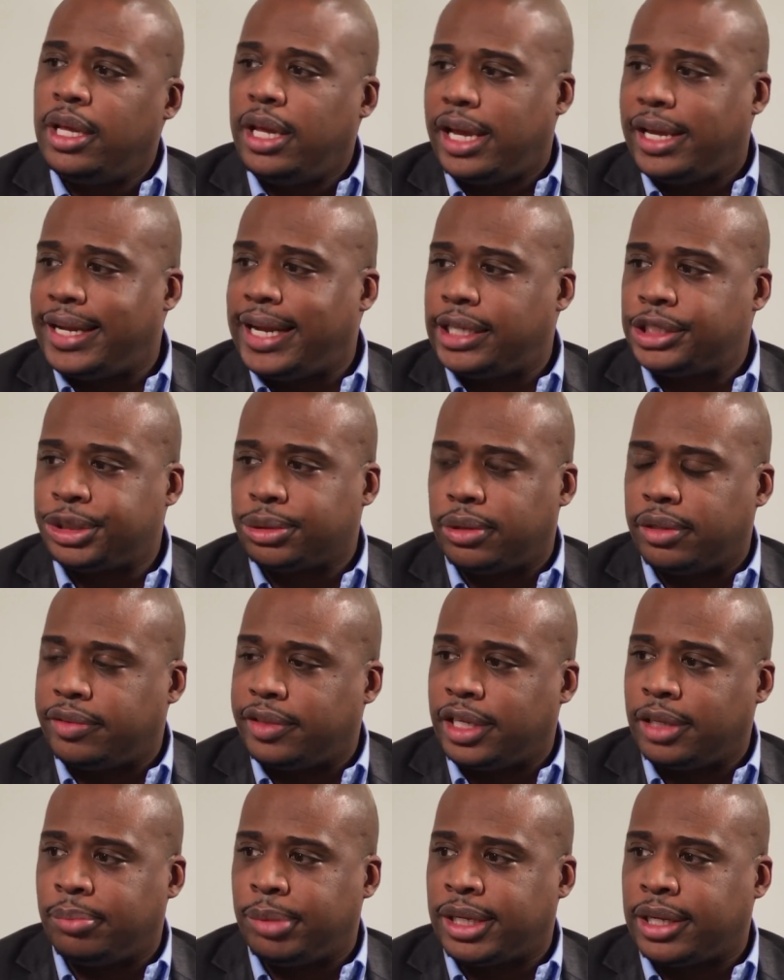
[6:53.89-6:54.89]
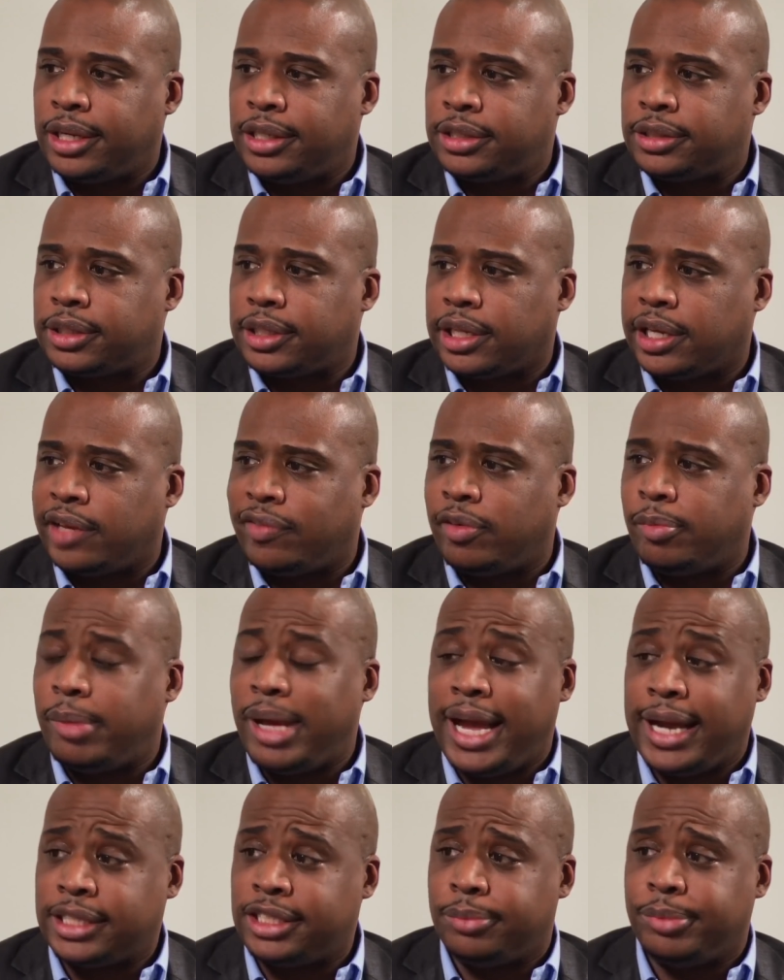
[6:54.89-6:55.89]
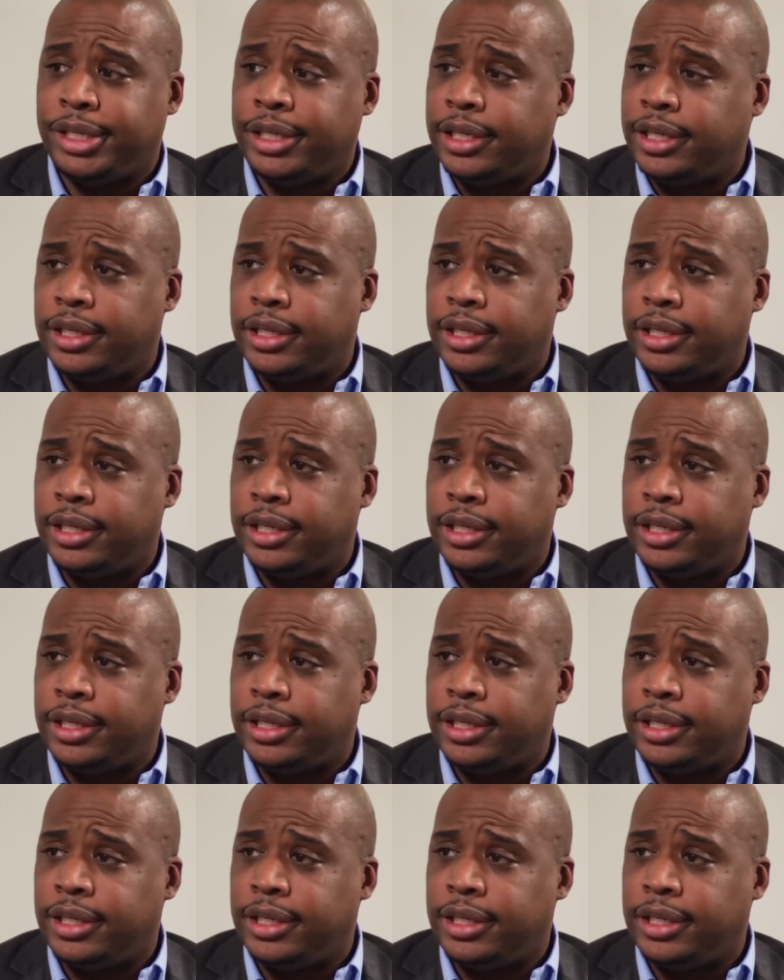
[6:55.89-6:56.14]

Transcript: and that sort of thing, because giving back to me